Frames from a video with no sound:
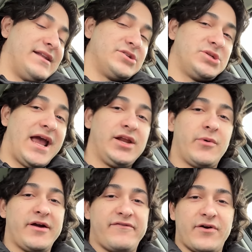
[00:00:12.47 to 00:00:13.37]
it is
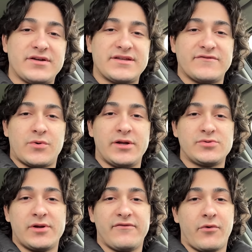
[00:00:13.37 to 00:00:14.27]
January 1st of
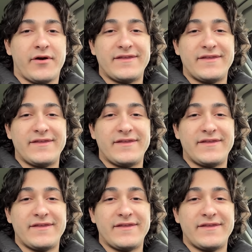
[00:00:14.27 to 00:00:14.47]
2024,